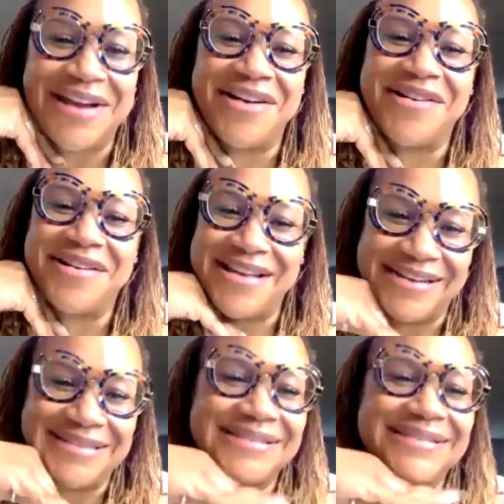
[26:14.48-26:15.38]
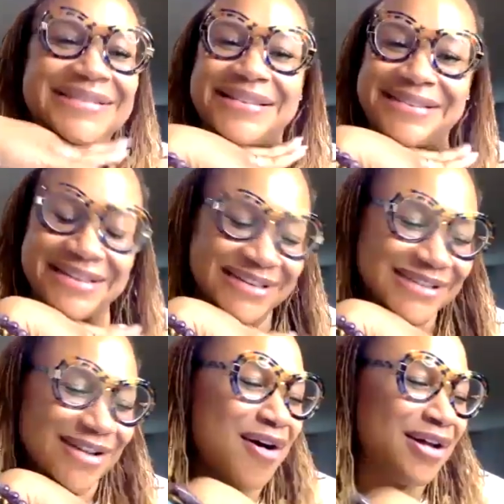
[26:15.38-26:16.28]
There it is. It's
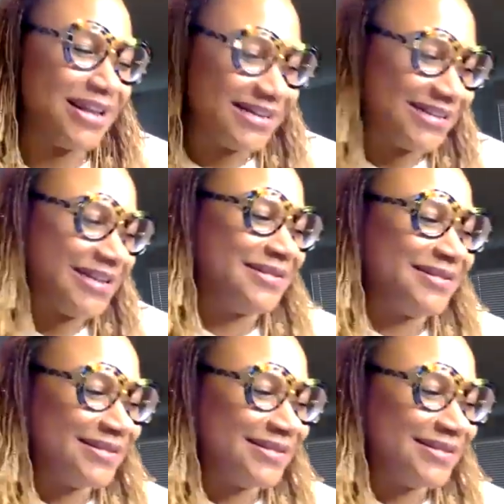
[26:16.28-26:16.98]
all, listen,